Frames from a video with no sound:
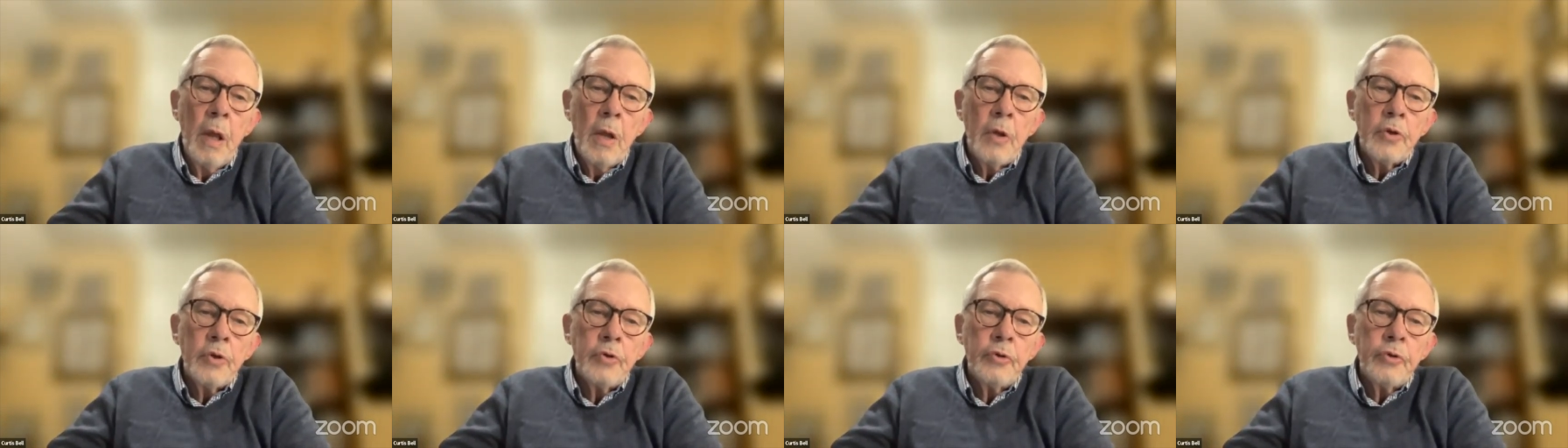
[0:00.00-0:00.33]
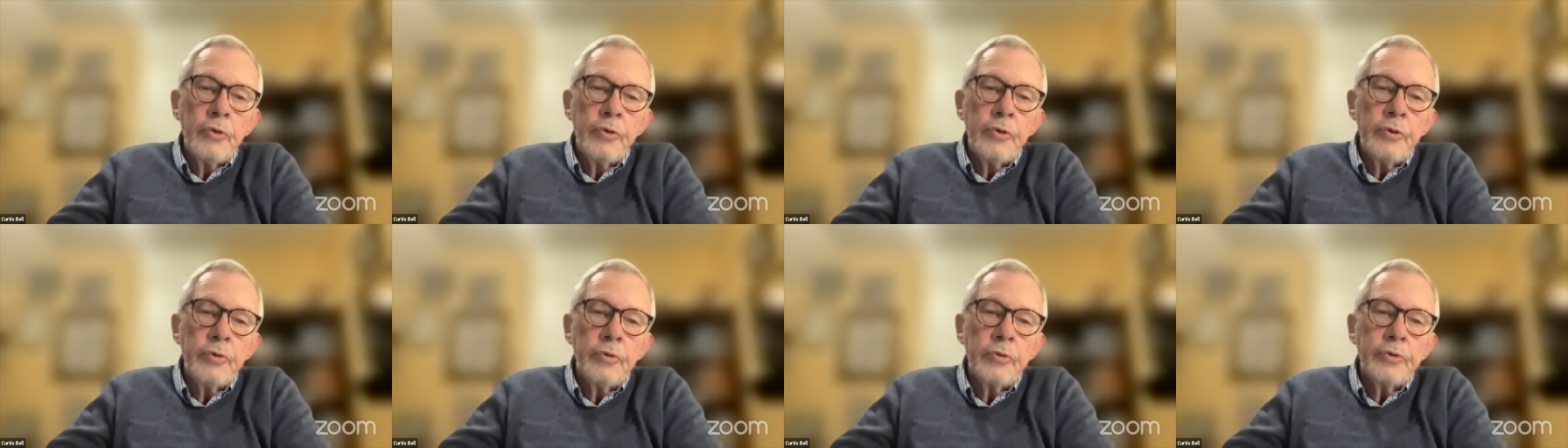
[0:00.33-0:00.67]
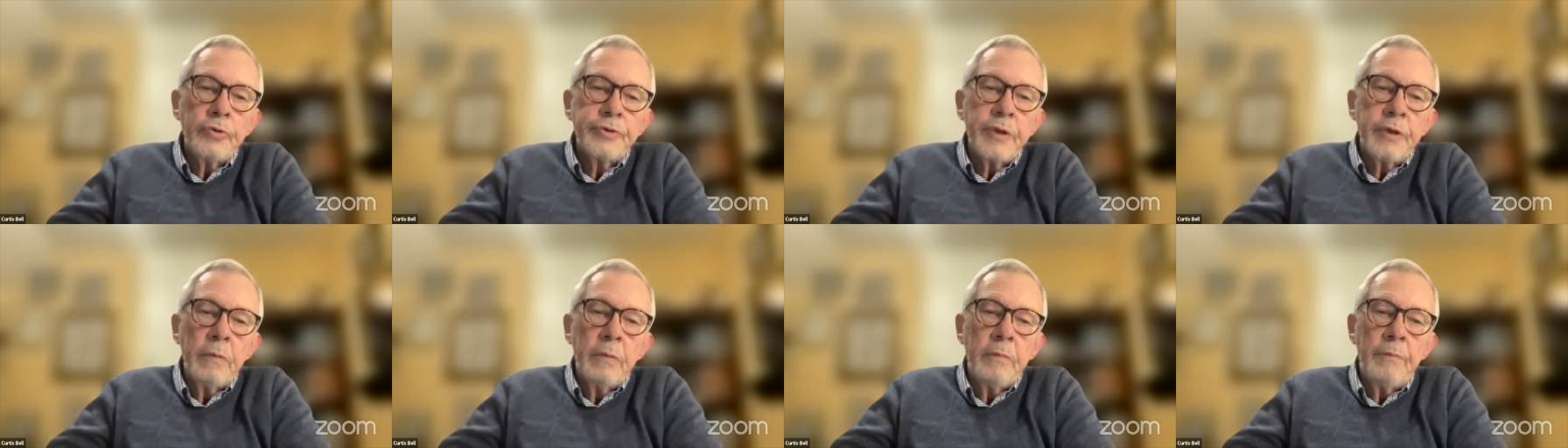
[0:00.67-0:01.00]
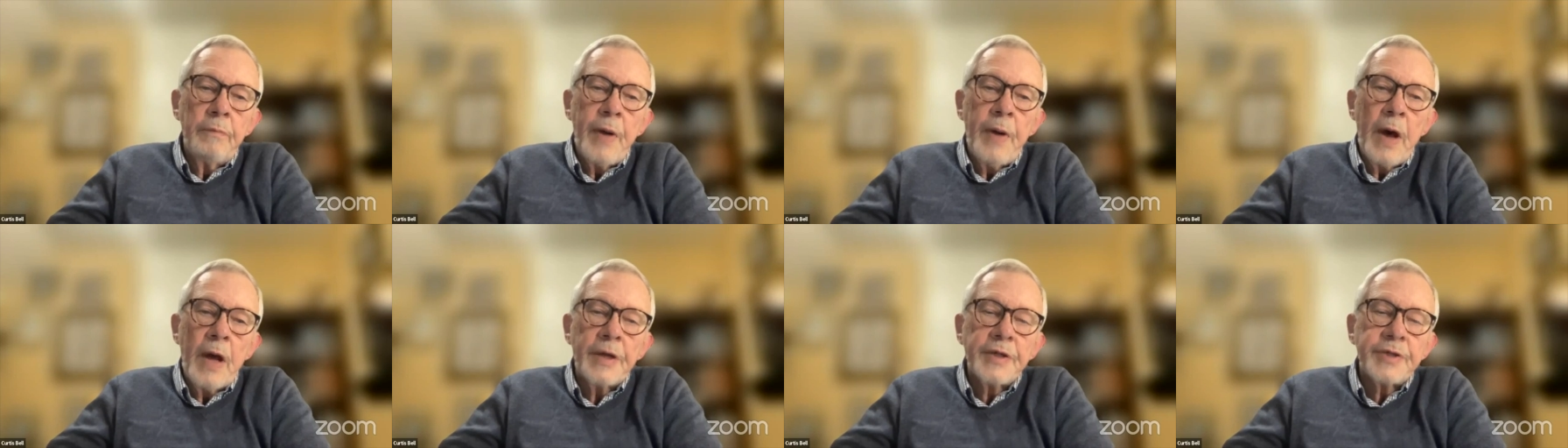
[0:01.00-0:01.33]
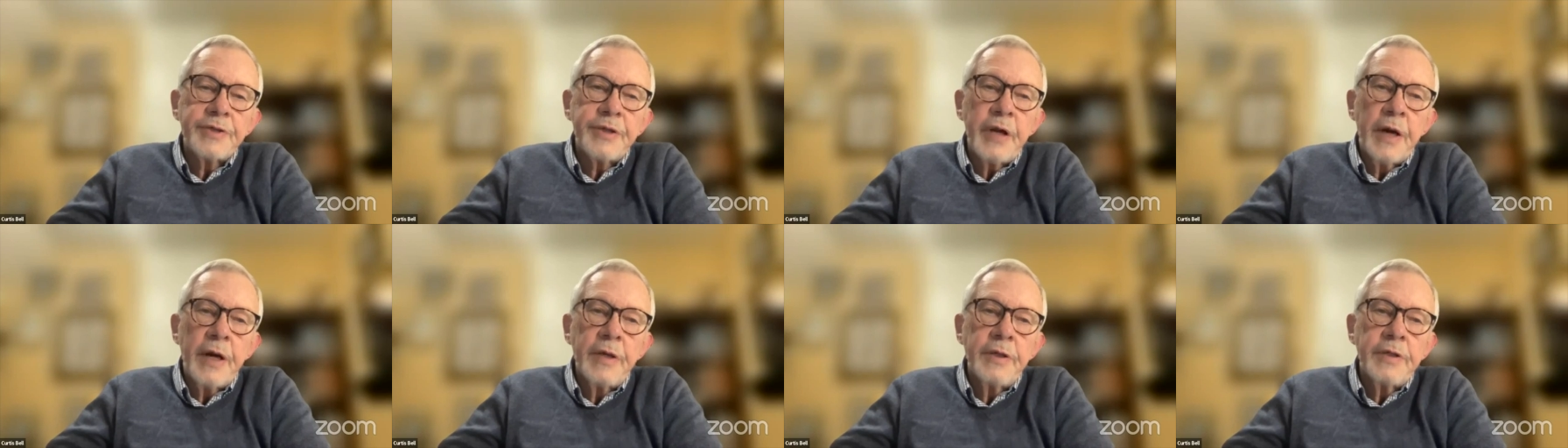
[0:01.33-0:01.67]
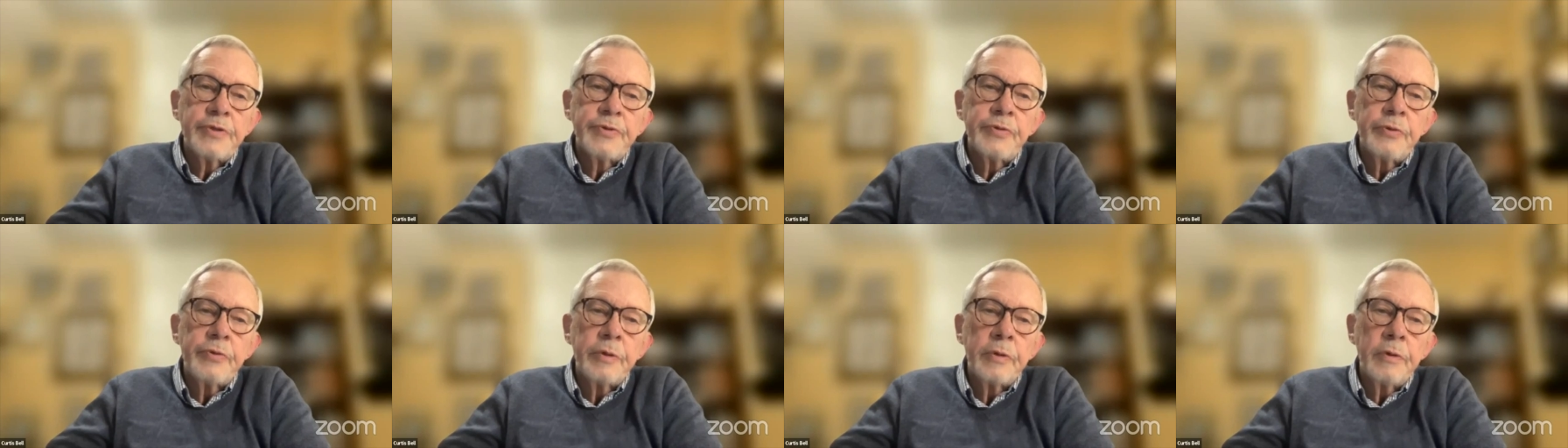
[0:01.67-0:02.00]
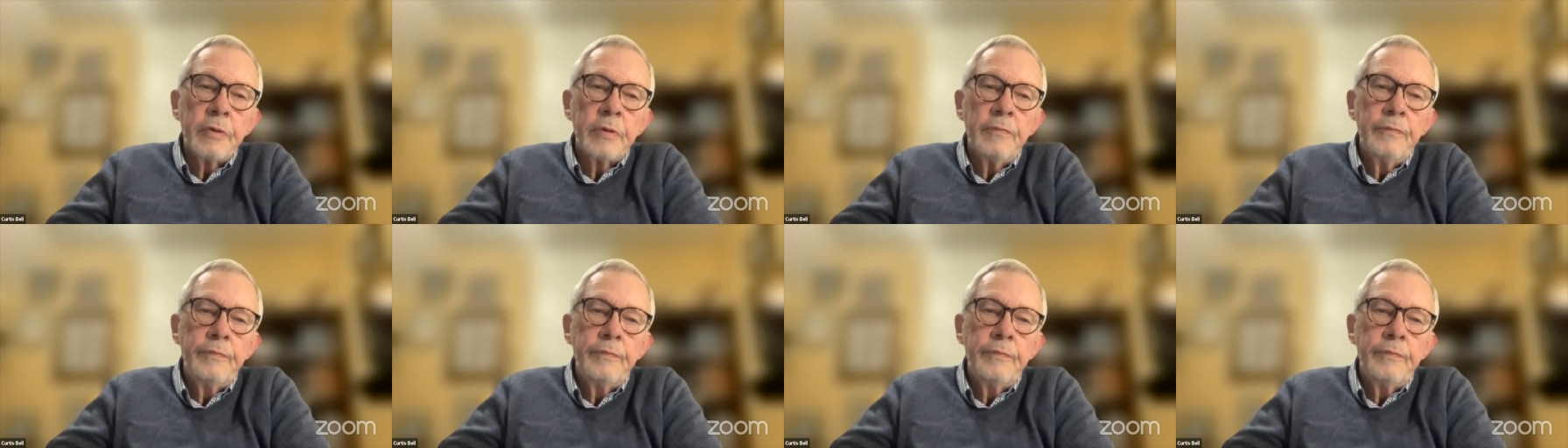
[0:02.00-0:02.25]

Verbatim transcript: UUs in Palestine, Israel.